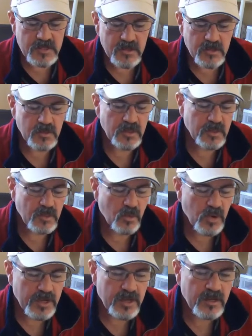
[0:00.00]
you, in the
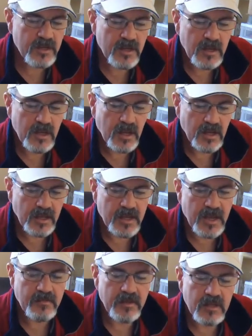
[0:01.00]
wind, I like
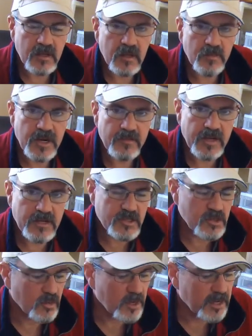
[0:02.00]
having a little bit of
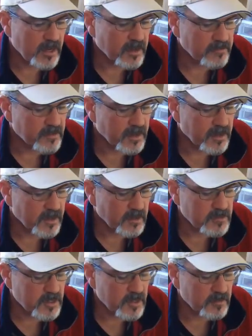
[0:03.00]
extra weight. I find it
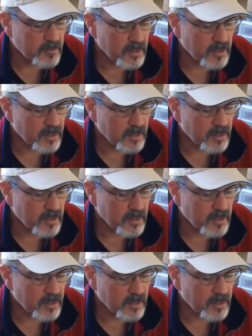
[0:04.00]
helps keep